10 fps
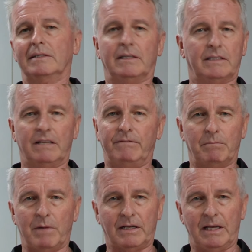and give you
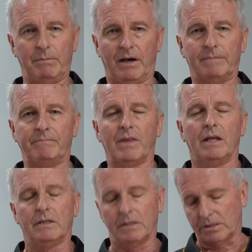monkey butt.
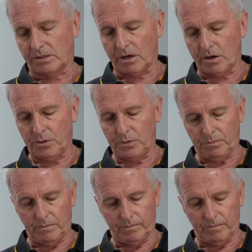So